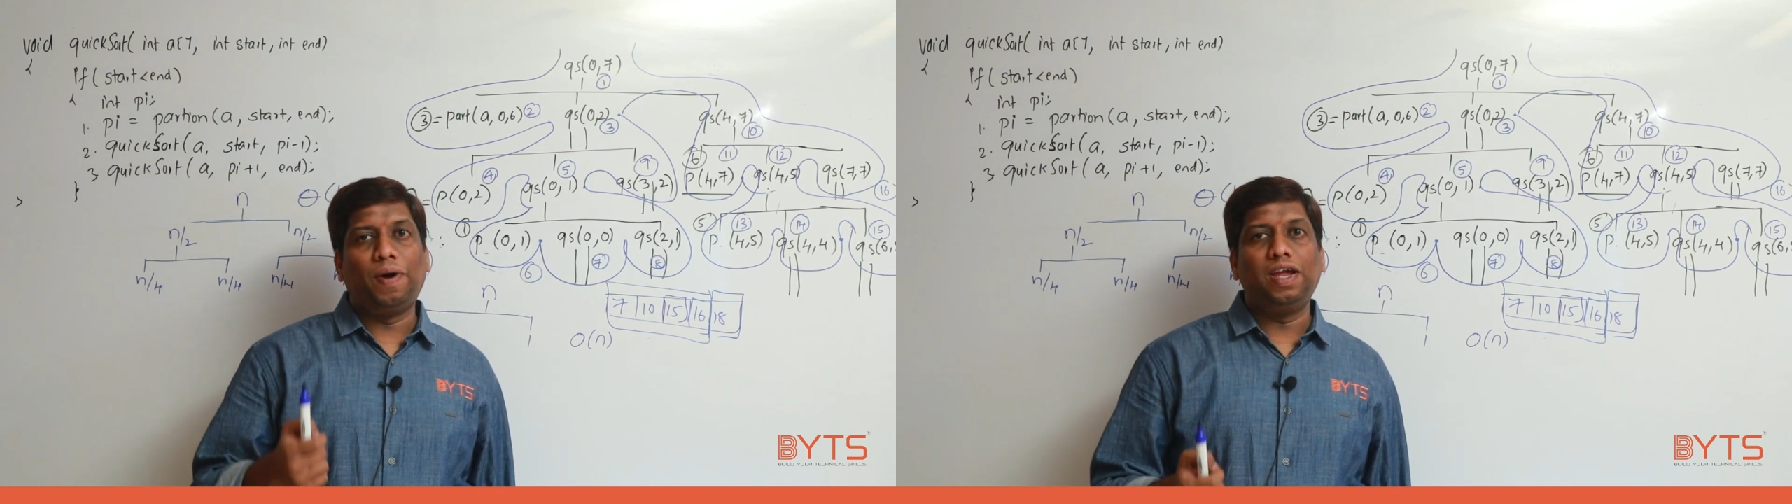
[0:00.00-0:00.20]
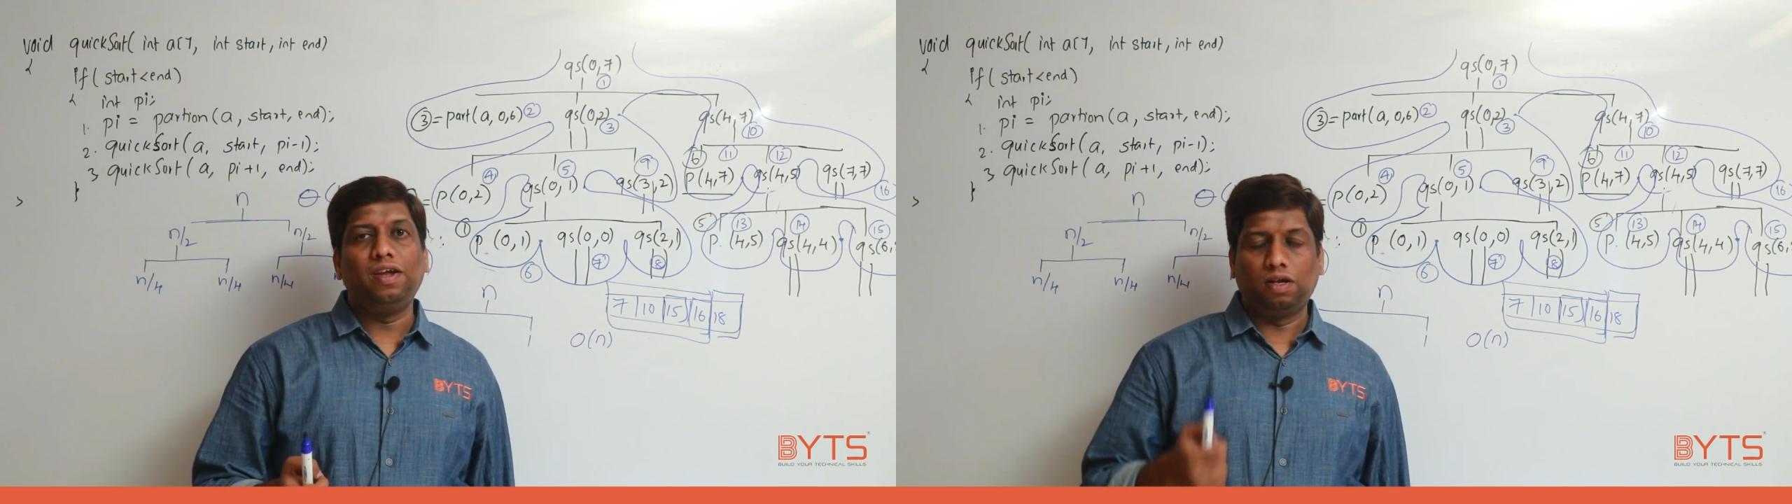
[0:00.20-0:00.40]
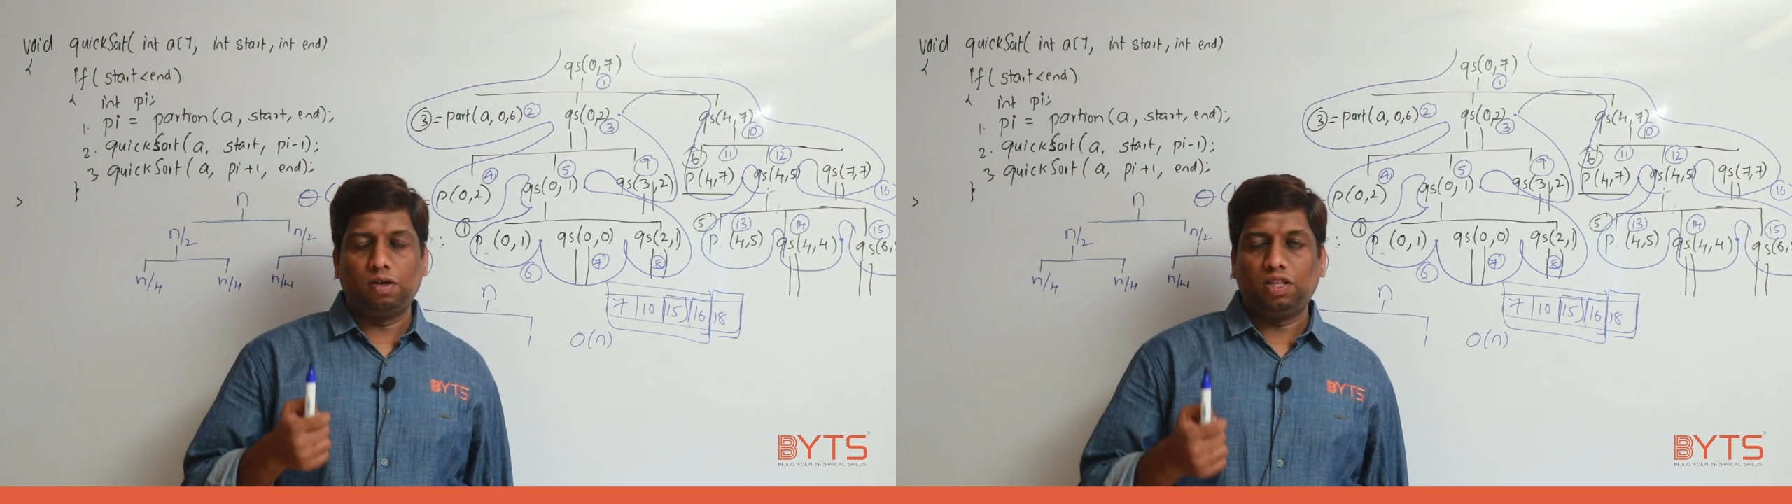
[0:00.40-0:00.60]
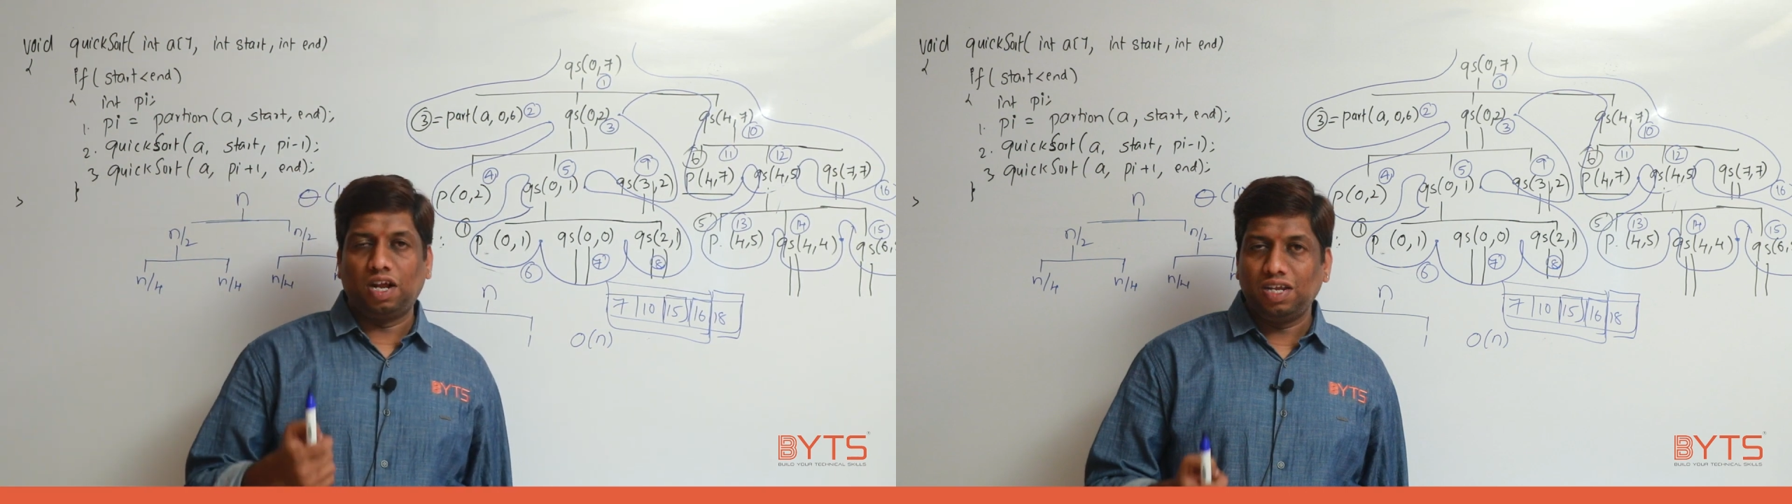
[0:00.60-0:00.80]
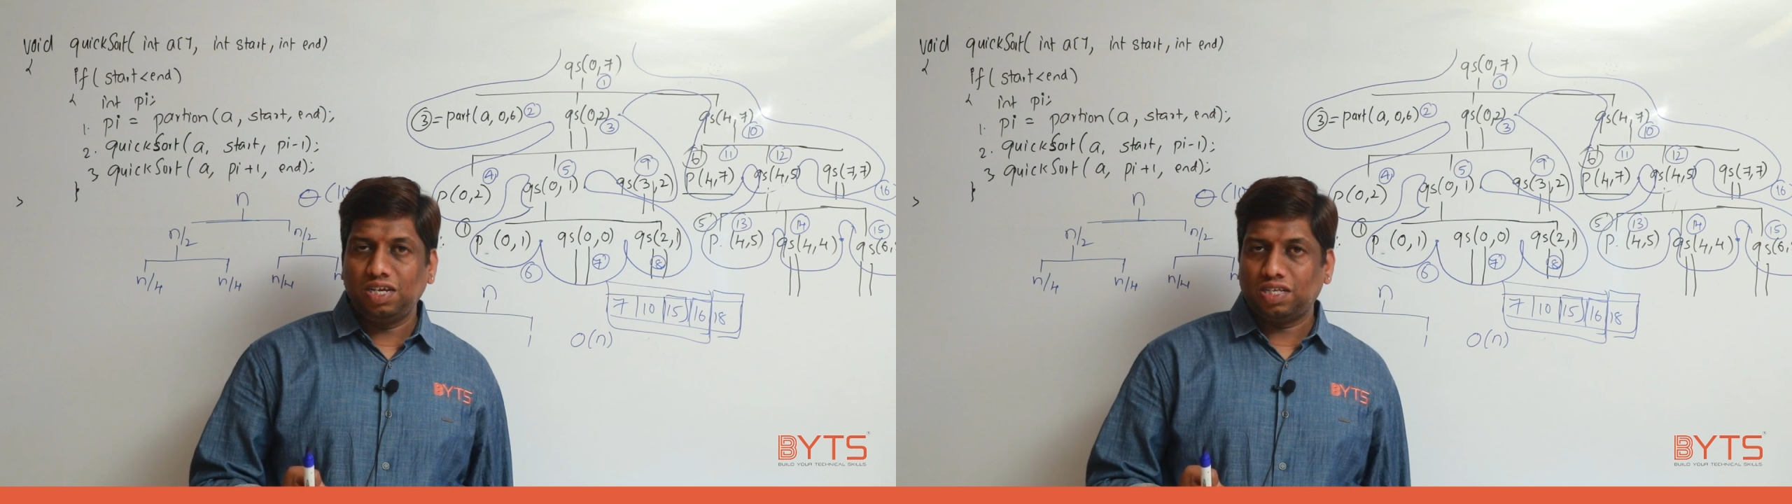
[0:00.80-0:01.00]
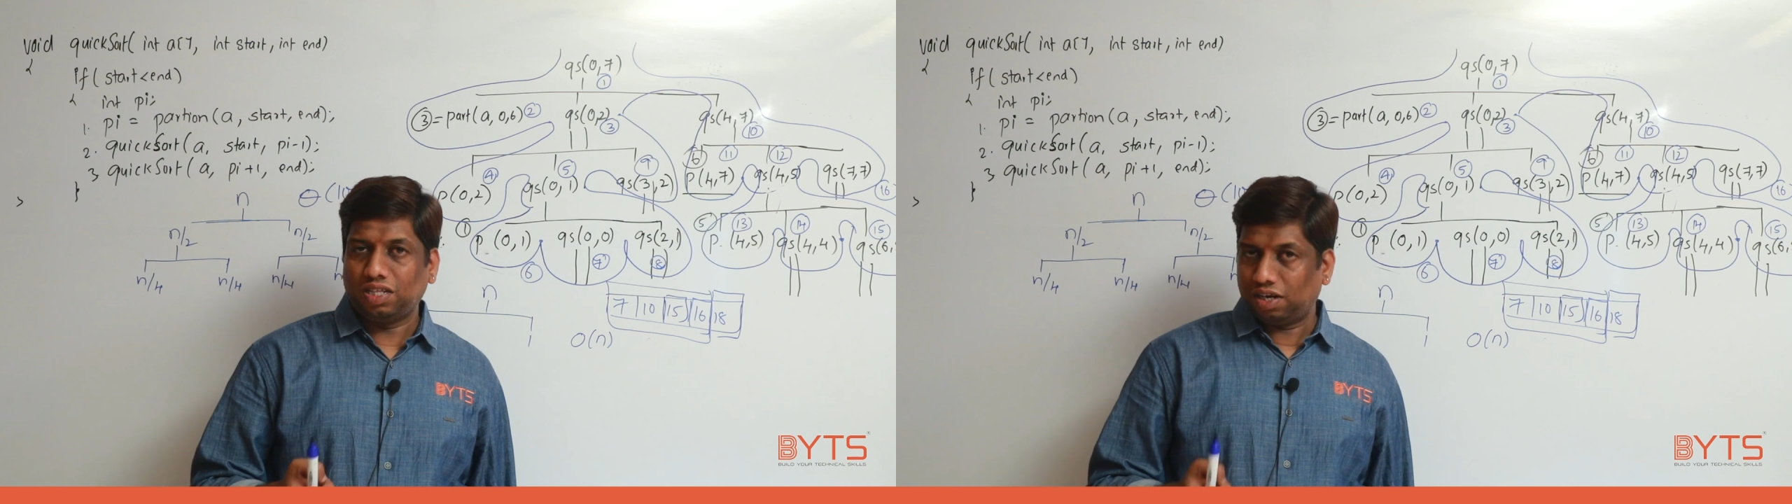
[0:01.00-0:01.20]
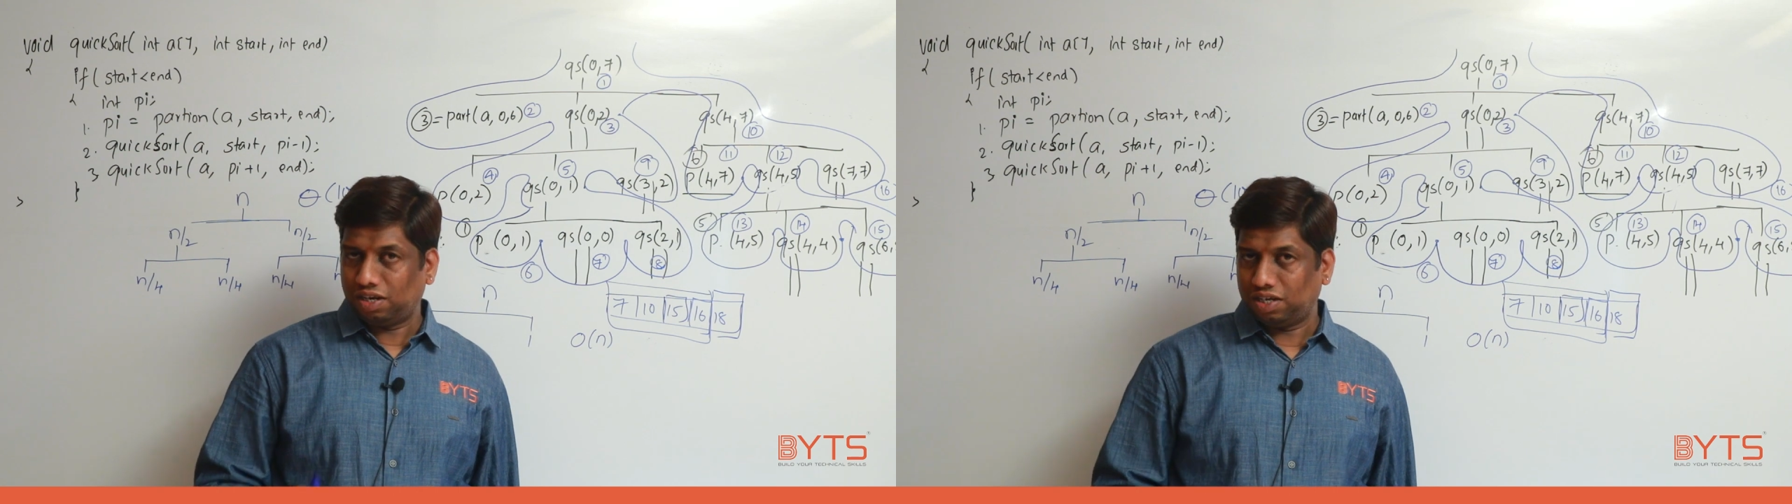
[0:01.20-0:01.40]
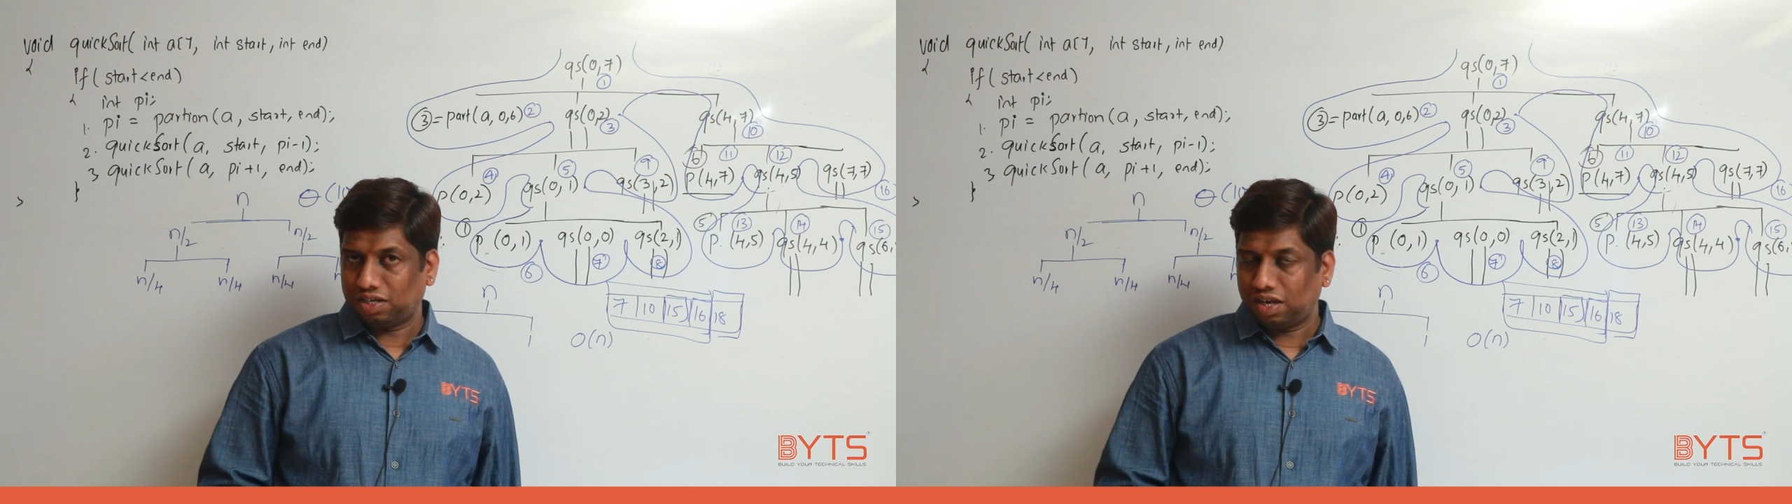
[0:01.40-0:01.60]
uh, that is the
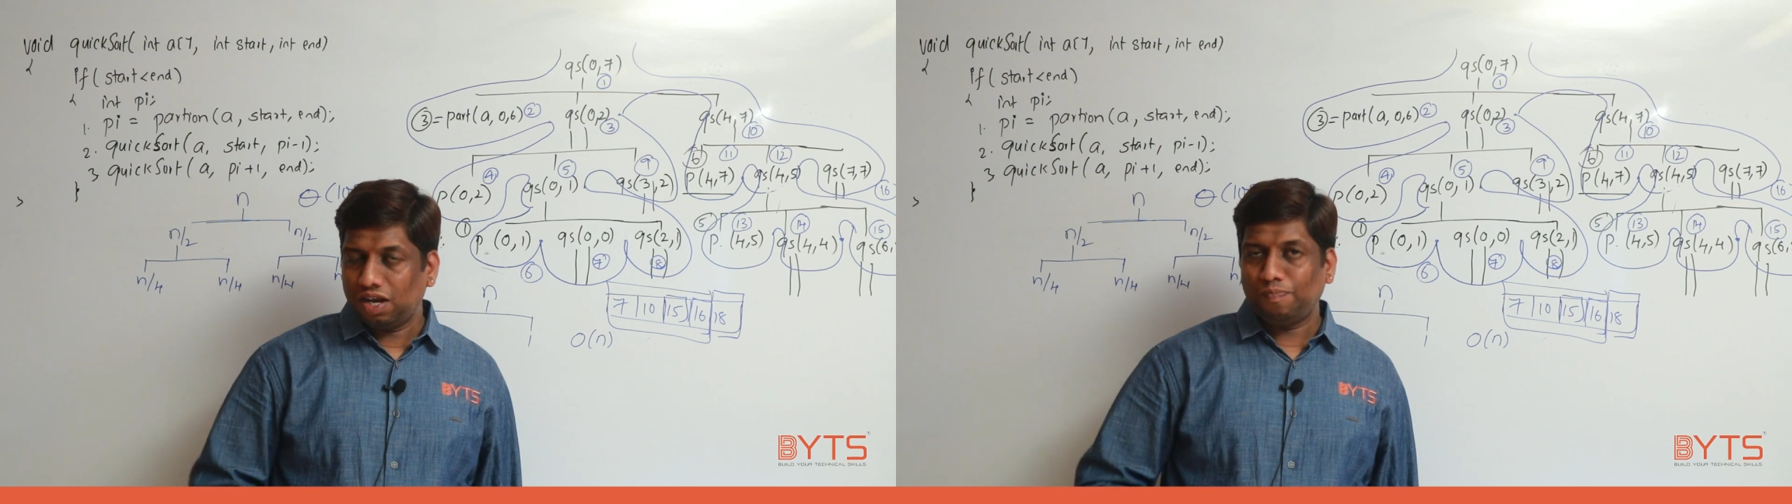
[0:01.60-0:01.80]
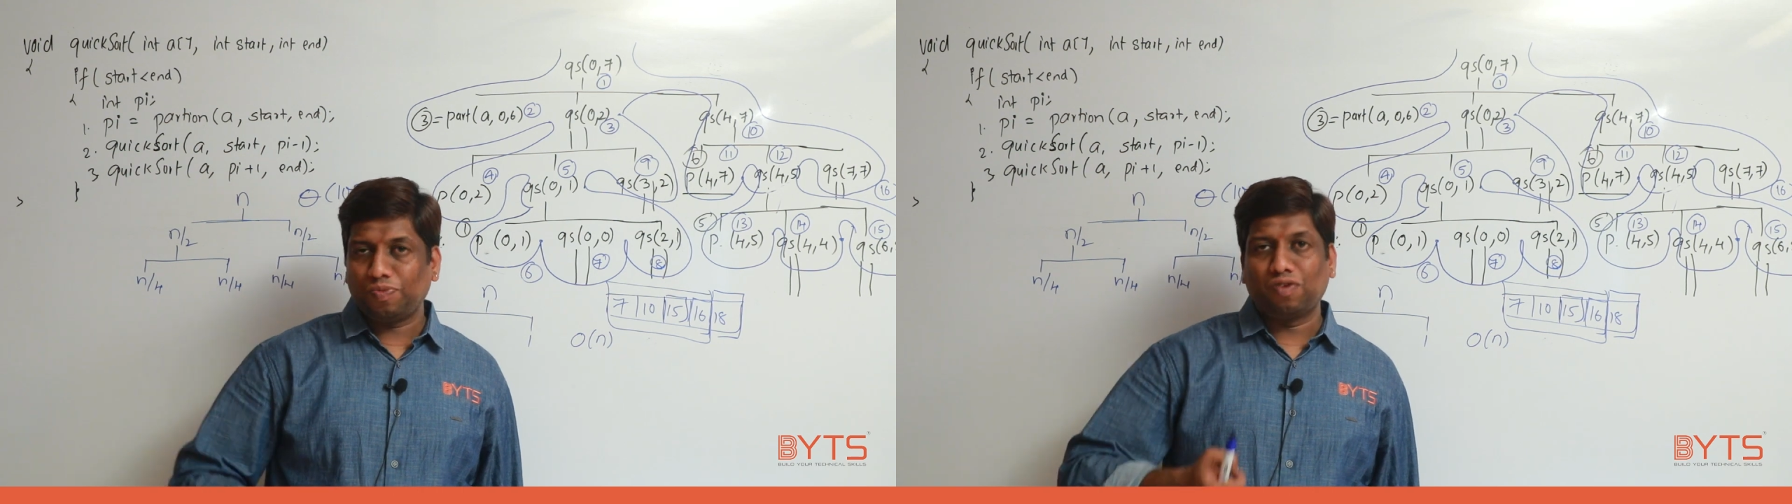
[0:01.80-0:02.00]
reason